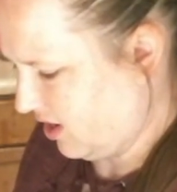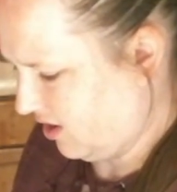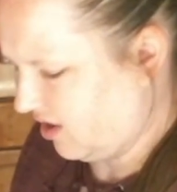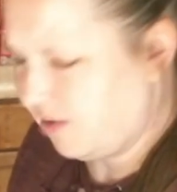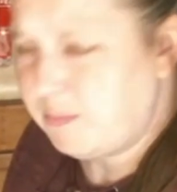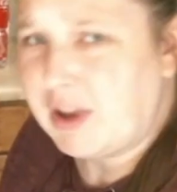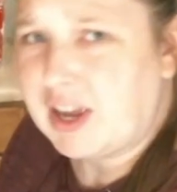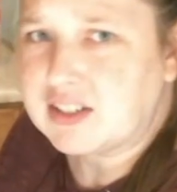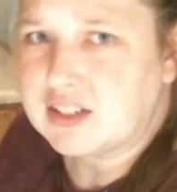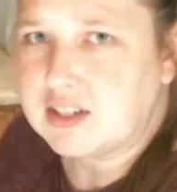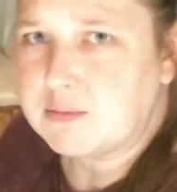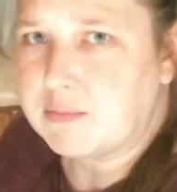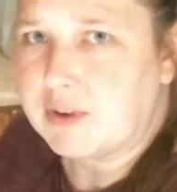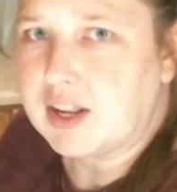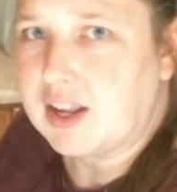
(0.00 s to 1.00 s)
I'll get back right to
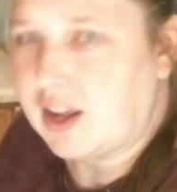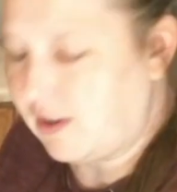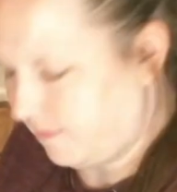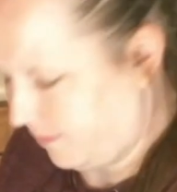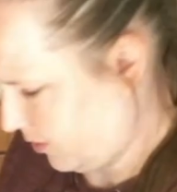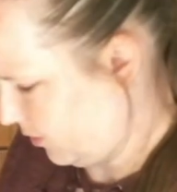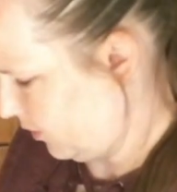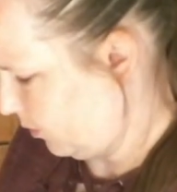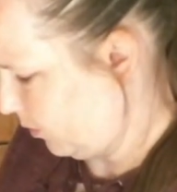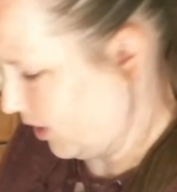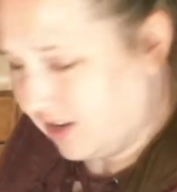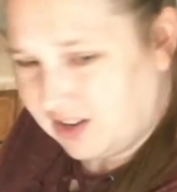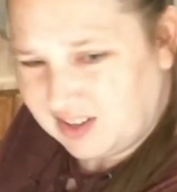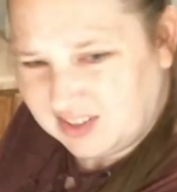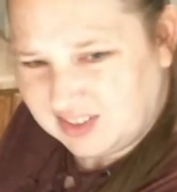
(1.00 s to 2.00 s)
there. my headphones
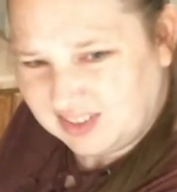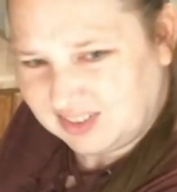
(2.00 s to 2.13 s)
when uh.